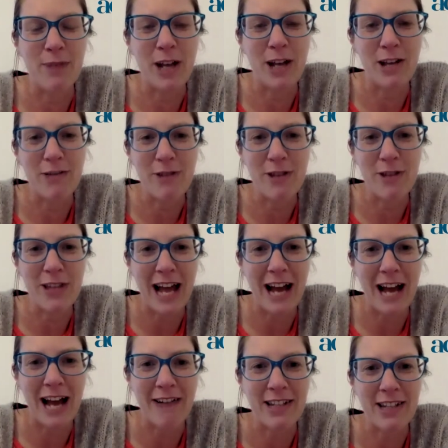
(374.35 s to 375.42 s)
go through the
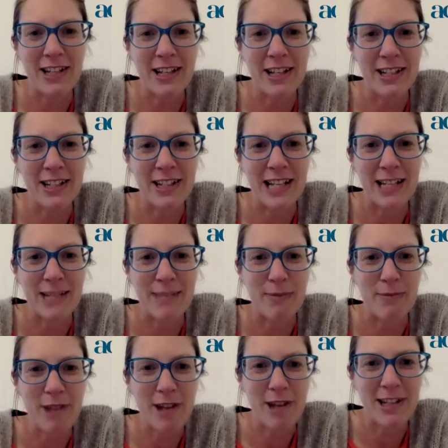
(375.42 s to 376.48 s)
Harrison
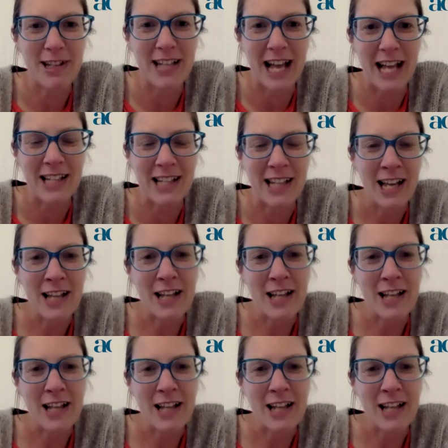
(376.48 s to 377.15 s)
assessment process.